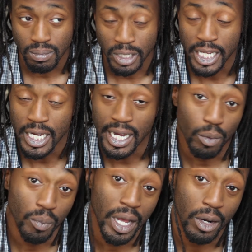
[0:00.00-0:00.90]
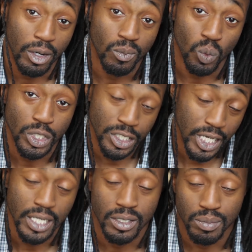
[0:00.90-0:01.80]
need any more power, which it
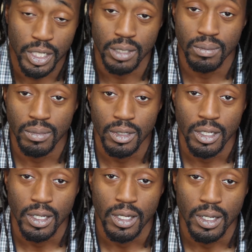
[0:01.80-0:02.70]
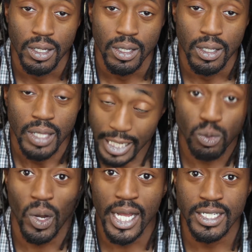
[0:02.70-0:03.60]
does, but
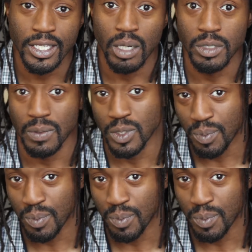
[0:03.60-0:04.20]
that's why it's at the number 7